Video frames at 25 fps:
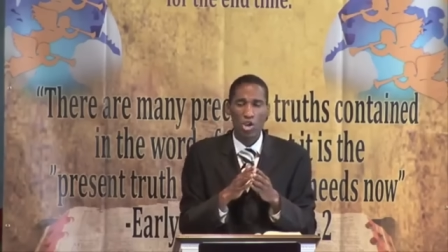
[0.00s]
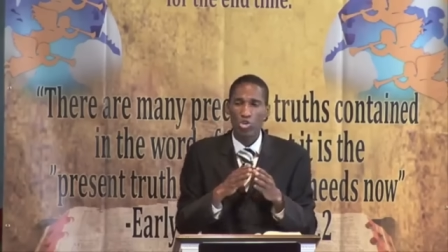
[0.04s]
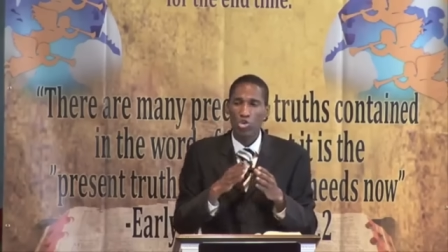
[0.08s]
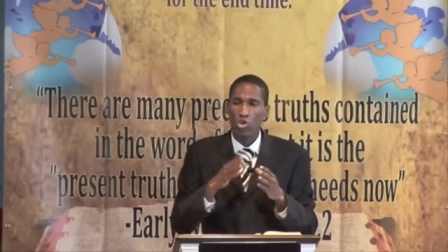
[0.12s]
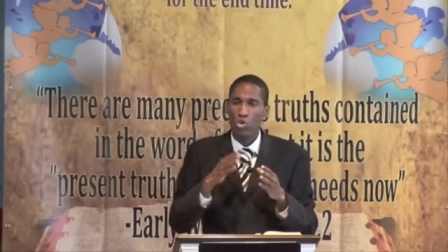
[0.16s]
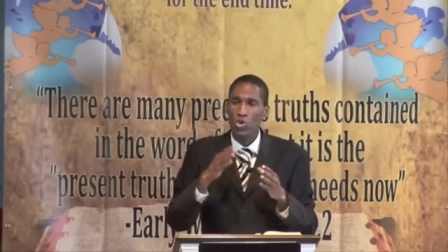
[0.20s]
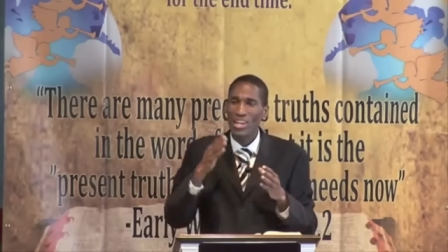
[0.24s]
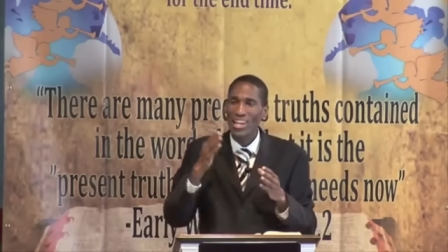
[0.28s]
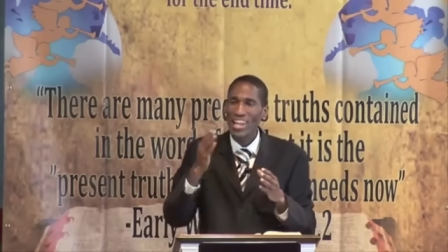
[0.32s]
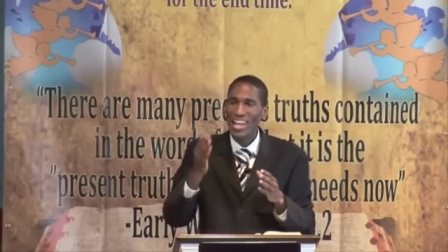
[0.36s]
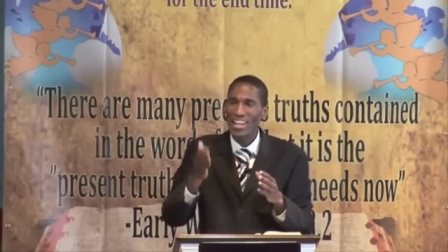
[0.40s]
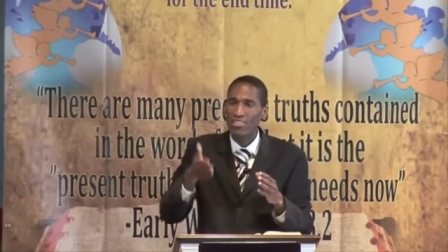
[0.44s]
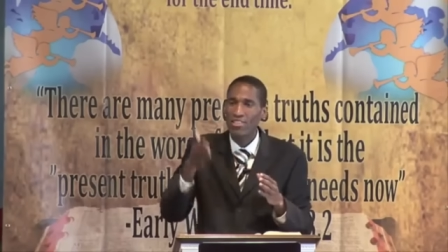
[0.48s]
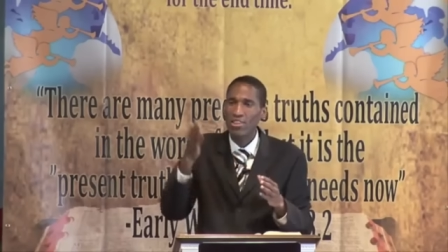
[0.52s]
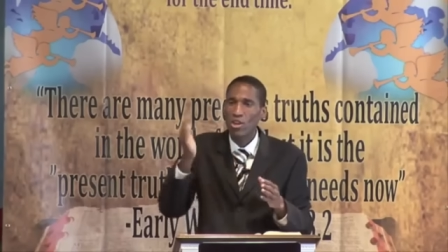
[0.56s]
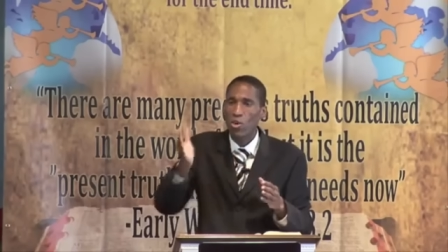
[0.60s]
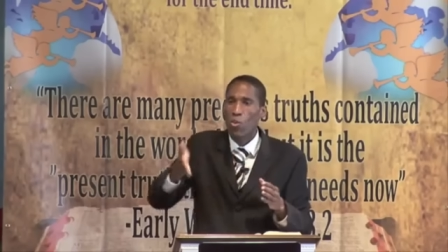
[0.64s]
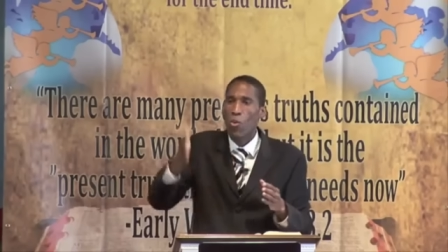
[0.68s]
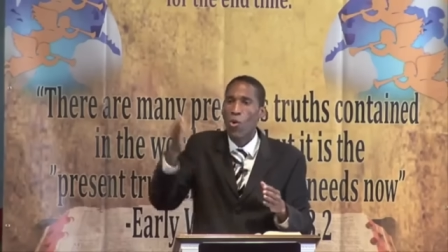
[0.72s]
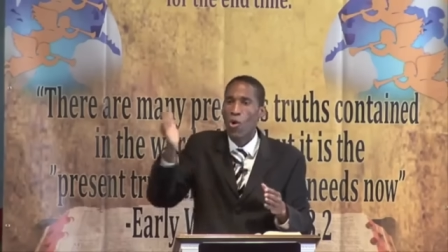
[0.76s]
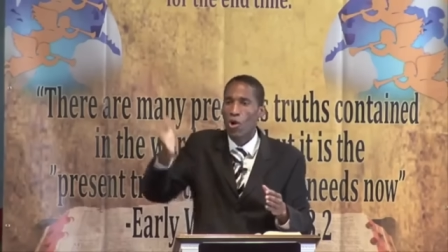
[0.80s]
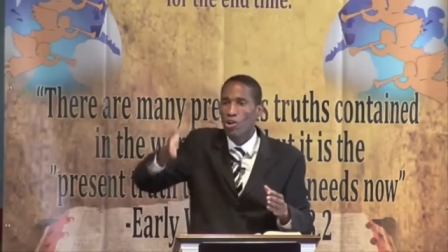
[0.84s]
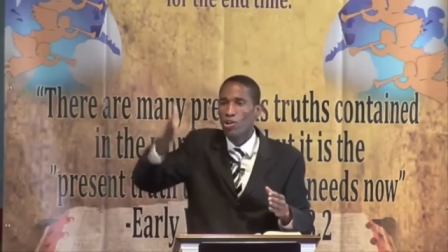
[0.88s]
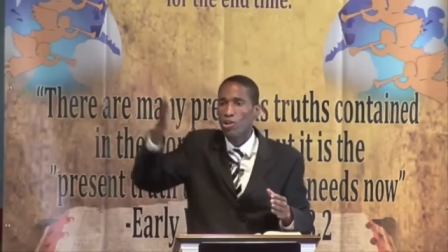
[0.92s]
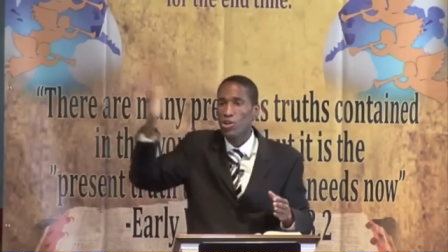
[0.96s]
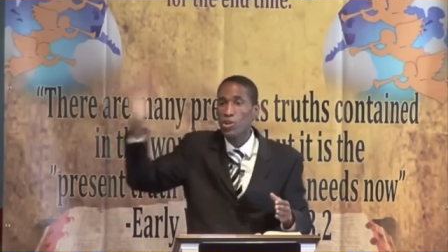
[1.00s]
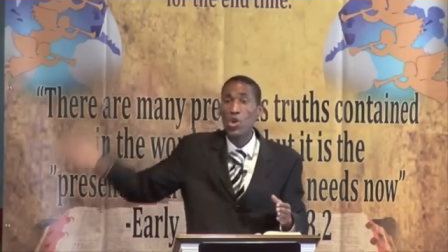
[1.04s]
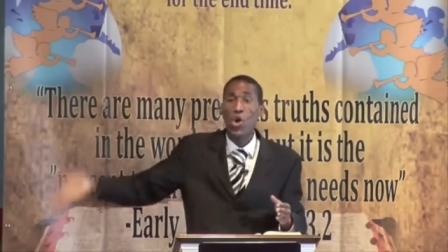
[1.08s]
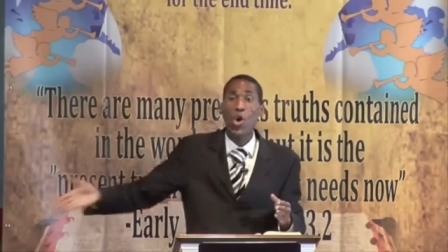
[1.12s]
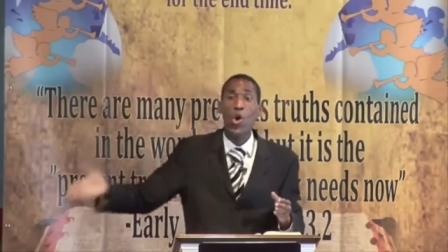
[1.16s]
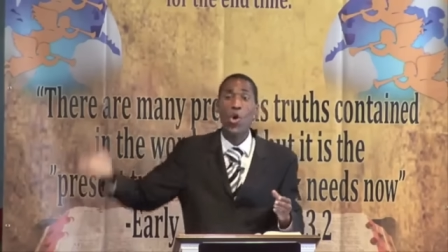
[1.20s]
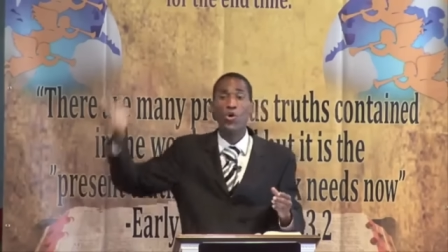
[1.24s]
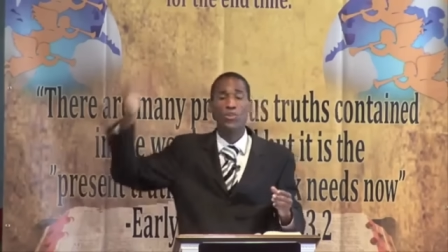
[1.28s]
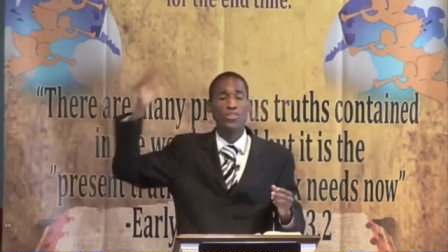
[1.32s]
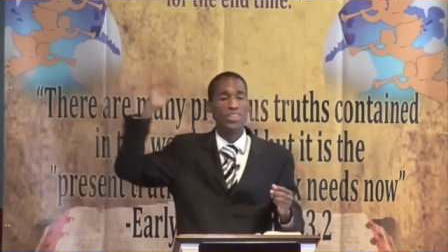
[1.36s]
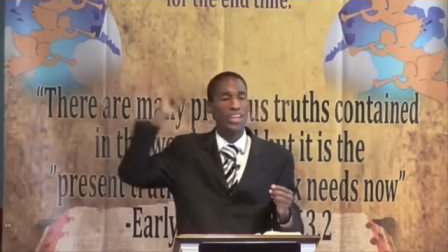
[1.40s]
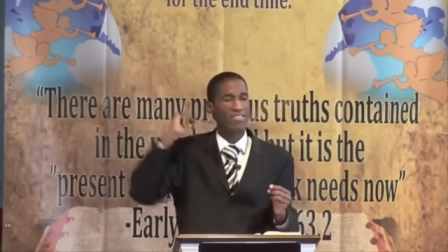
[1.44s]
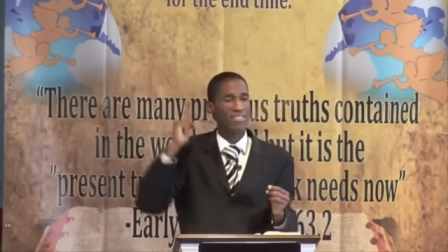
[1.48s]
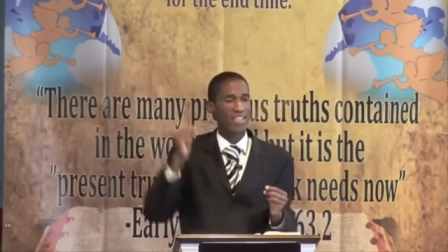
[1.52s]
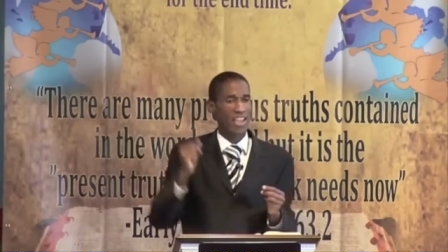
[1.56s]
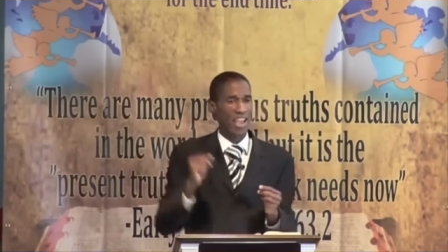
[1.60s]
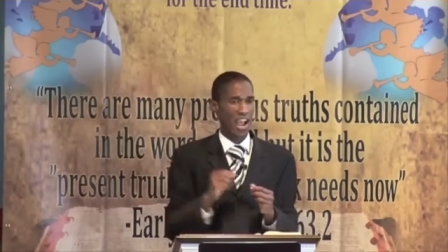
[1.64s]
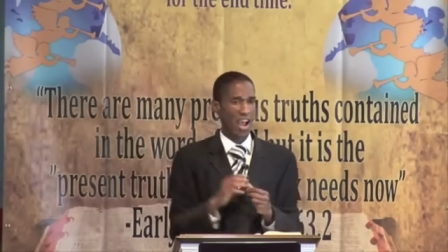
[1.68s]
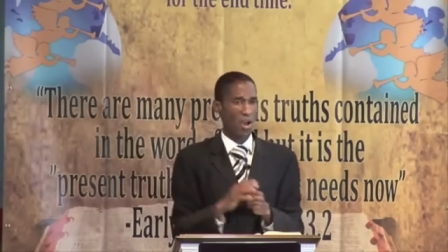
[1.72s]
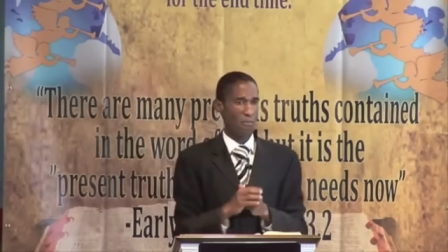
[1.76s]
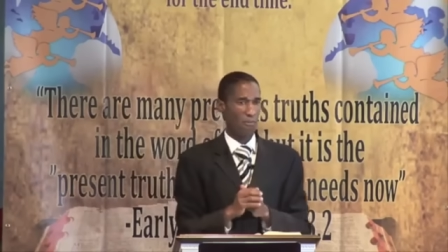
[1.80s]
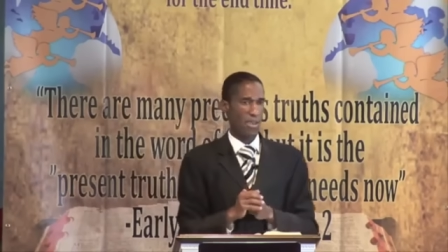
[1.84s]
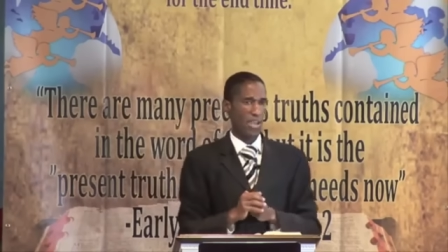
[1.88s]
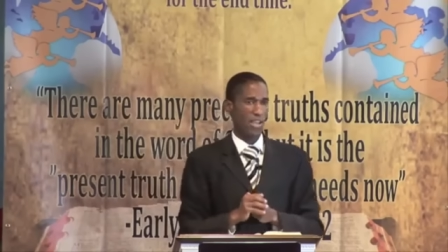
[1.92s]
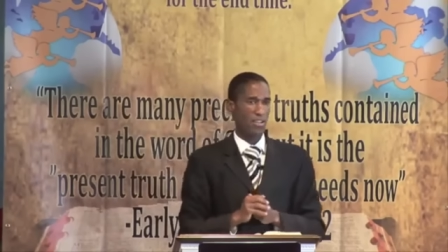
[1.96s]
to let the world know that they
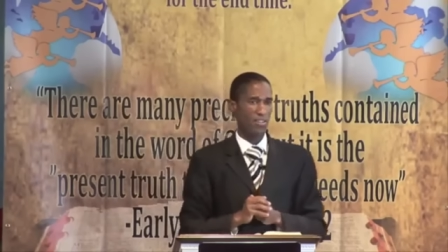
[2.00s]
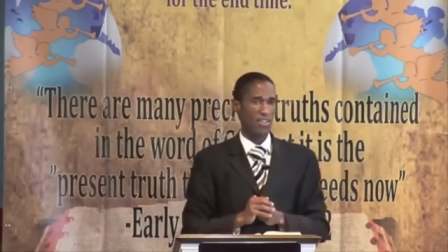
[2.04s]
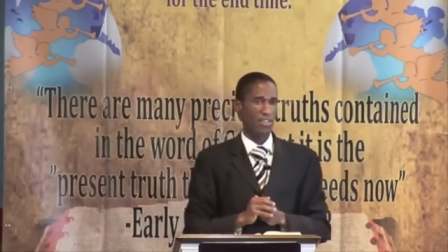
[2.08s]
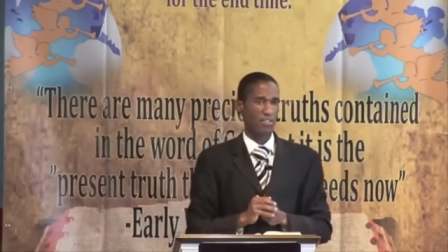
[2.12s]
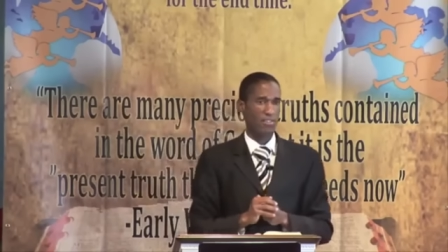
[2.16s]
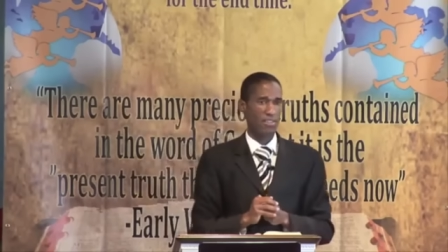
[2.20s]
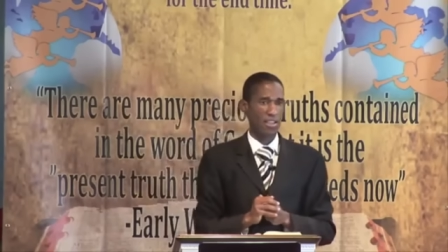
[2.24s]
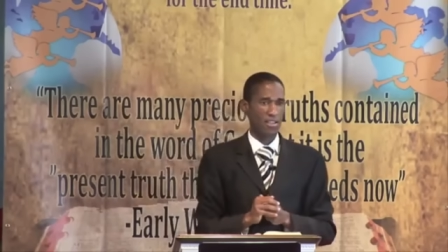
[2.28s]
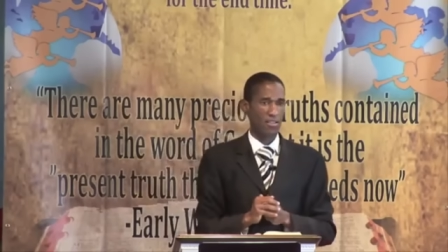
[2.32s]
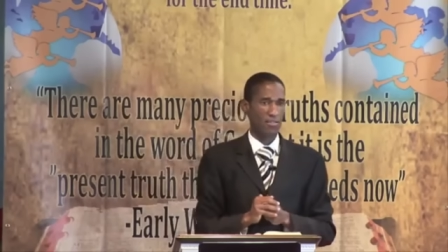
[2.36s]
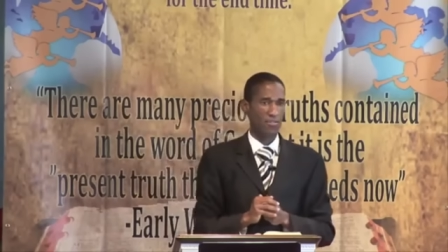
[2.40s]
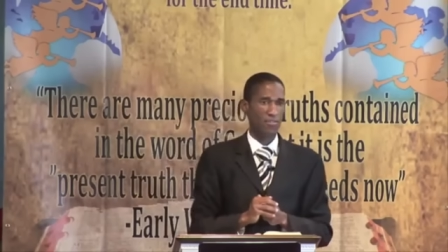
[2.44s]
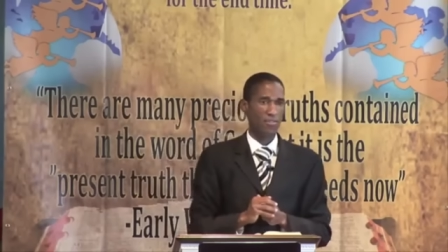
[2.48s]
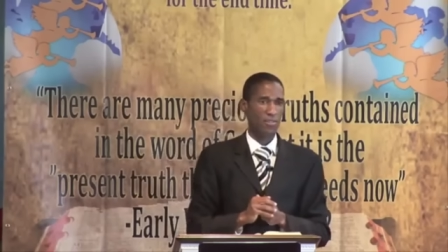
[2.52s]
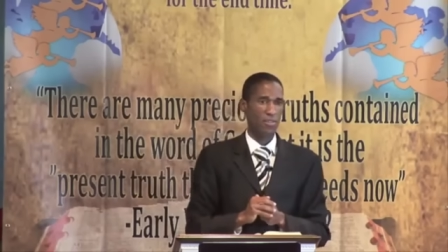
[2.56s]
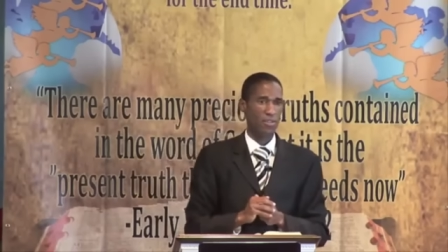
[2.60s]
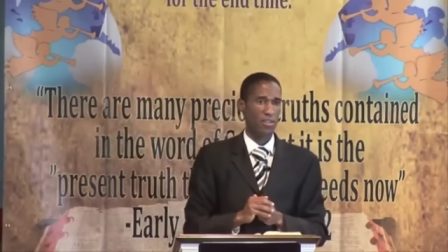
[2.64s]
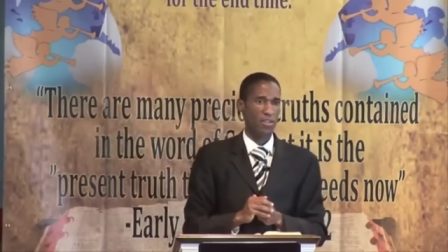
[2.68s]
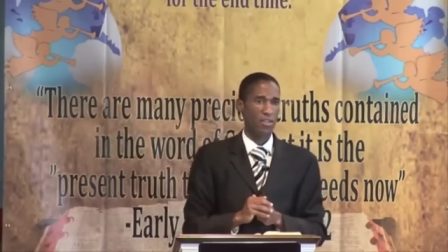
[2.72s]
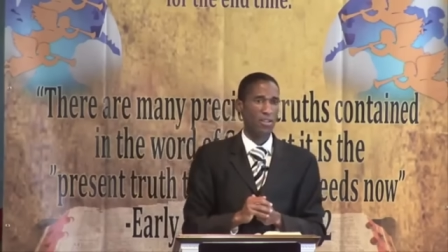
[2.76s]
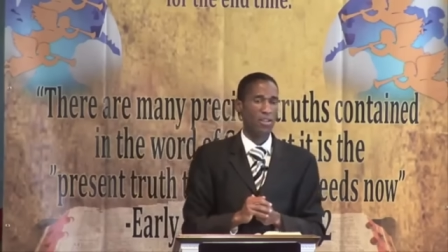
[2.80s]
are being deceived?